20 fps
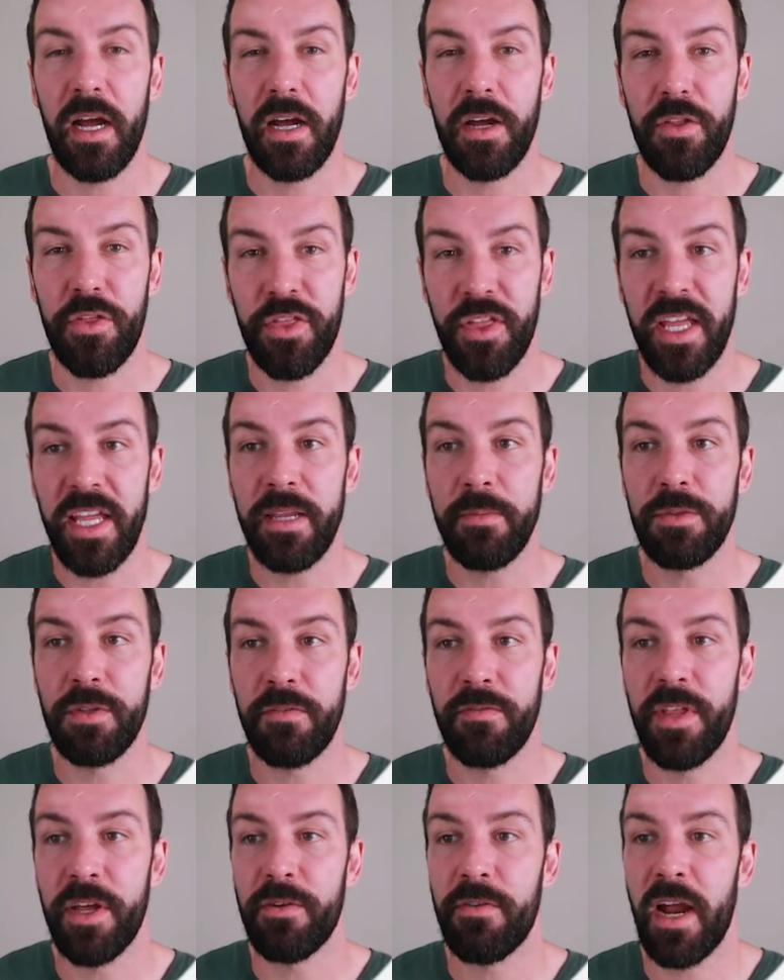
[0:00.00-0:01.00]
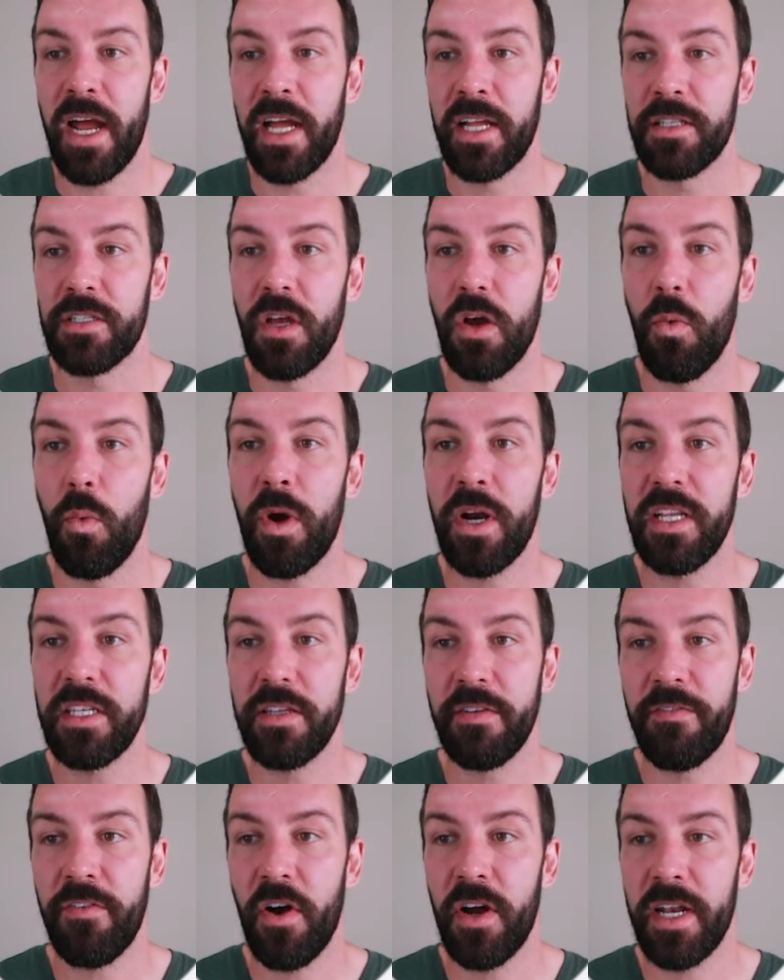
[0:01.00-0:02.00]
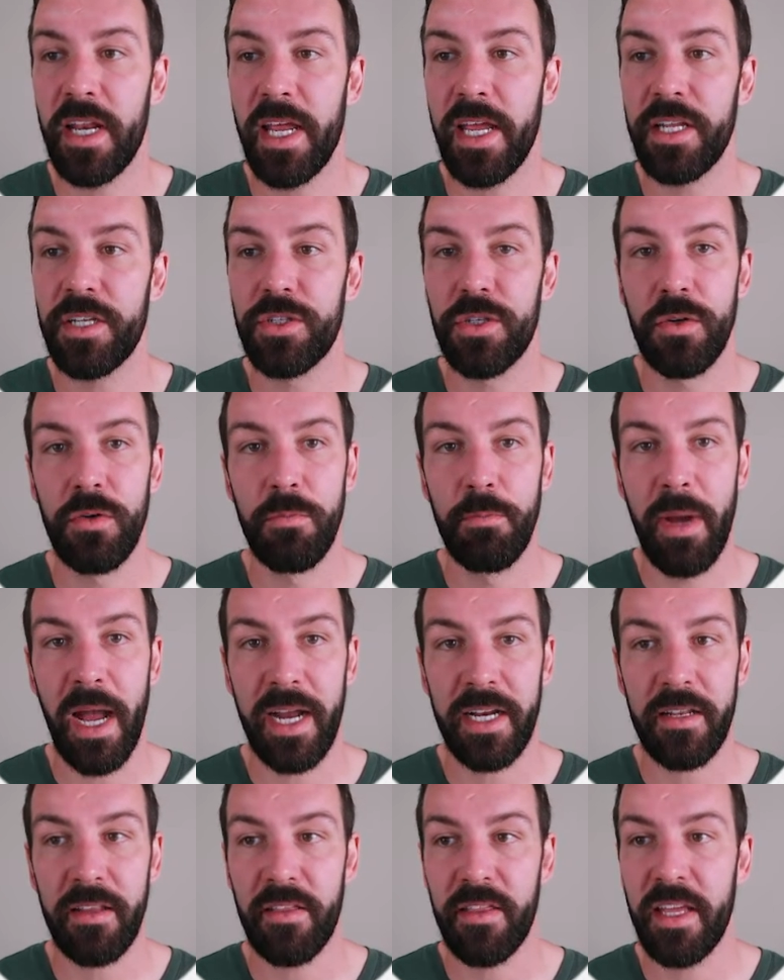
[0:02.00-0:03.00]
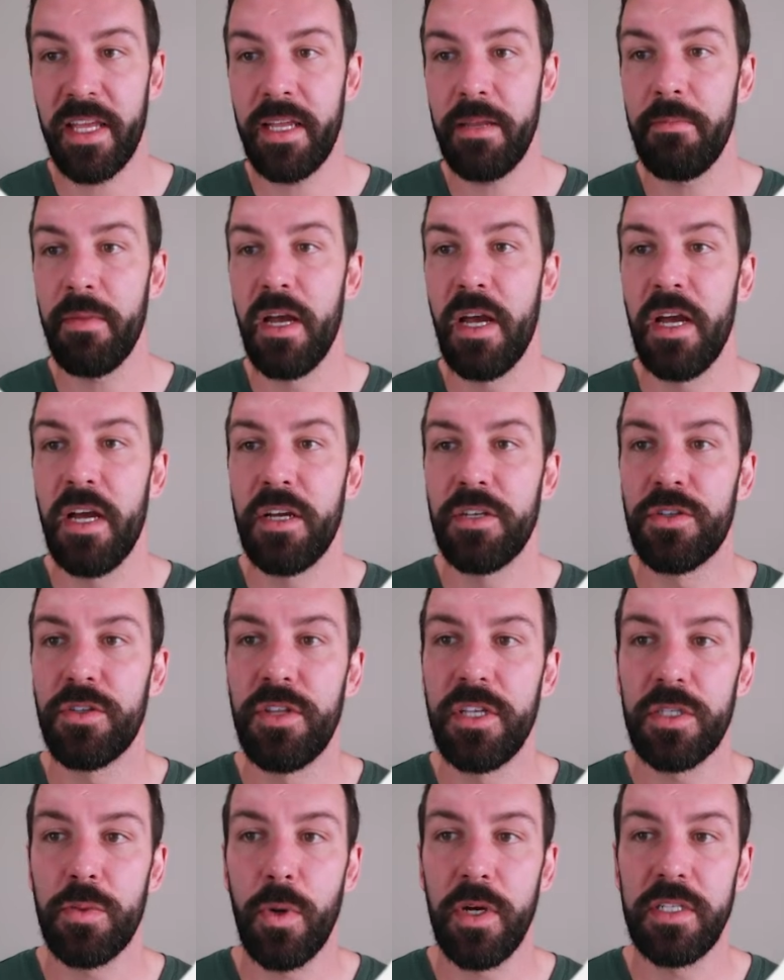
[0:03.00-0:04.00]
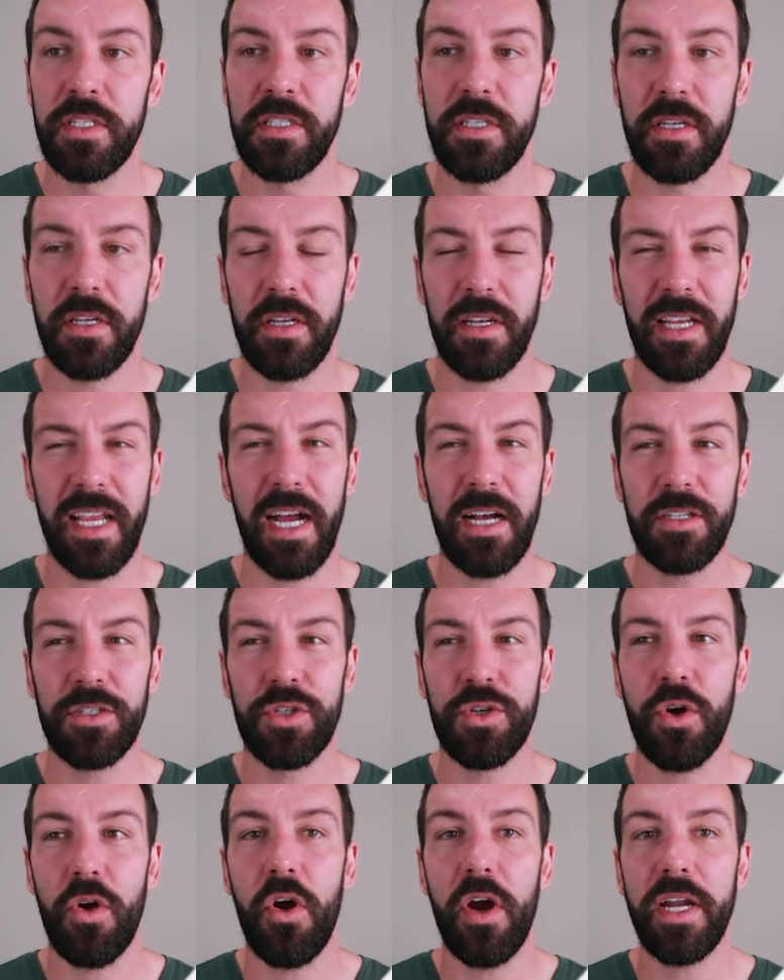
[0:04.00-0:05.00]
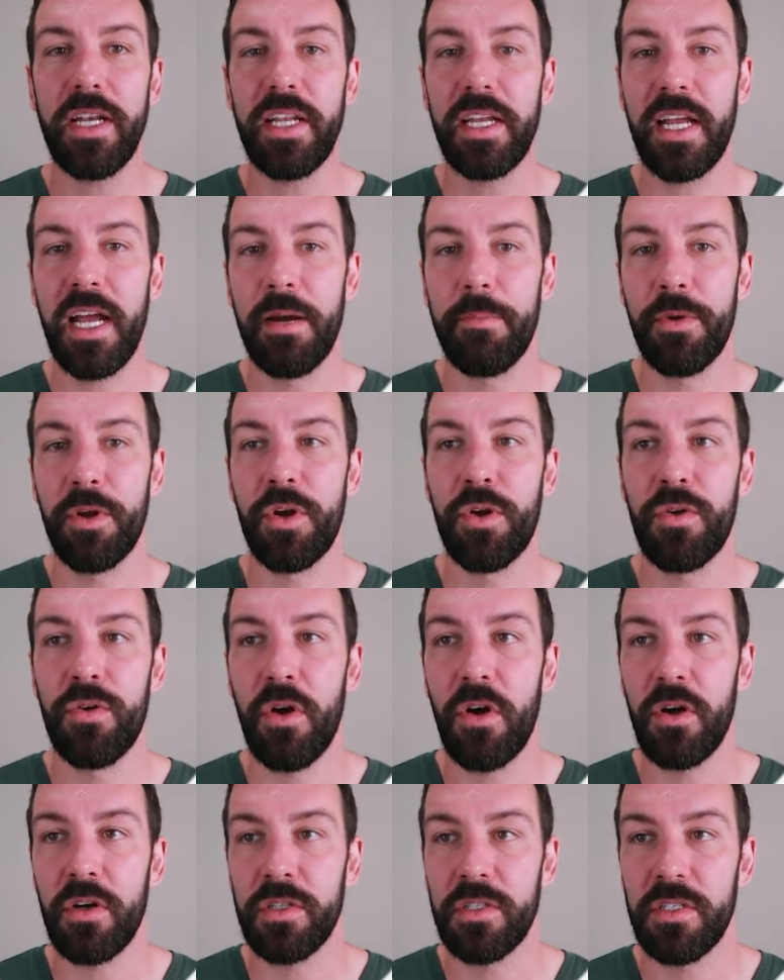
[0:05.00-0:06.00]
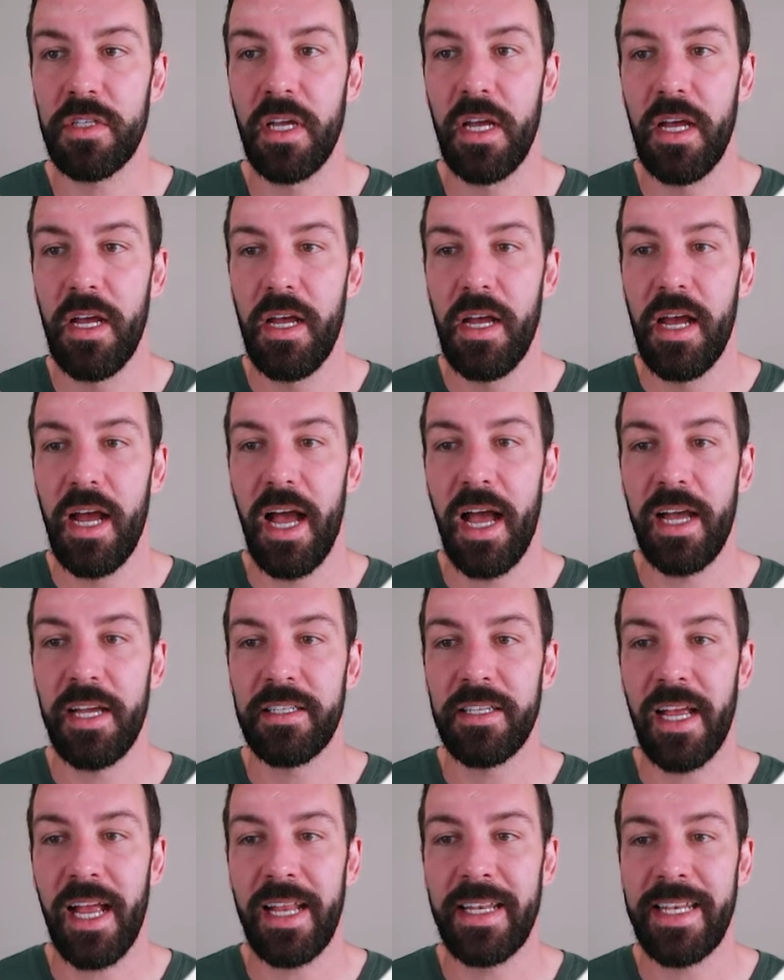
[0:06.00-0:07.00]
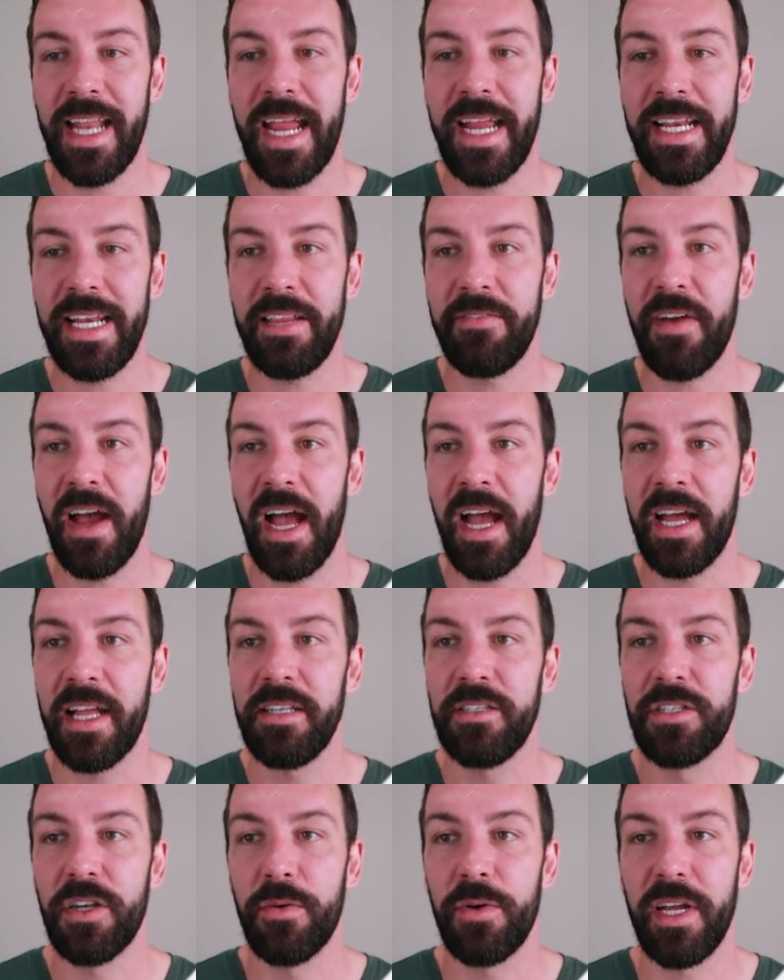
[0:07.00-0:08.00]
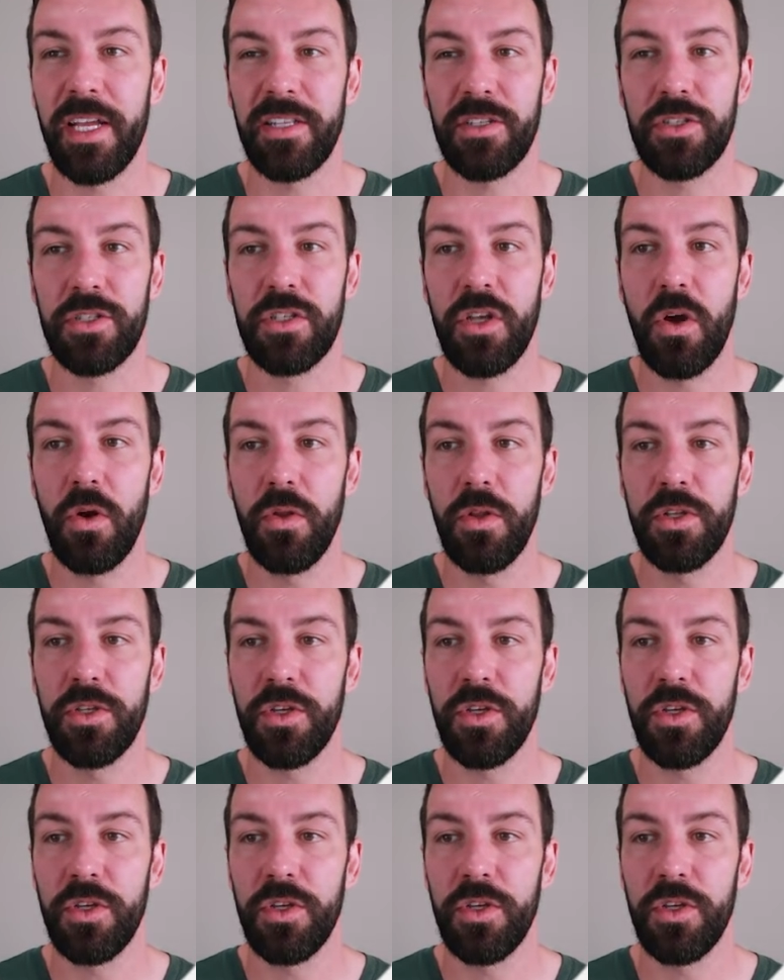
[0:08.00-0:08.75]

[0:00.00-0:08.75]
themes of their ads. One is a financial backed theme. So this one's trying to come across as a native ad. So it's solar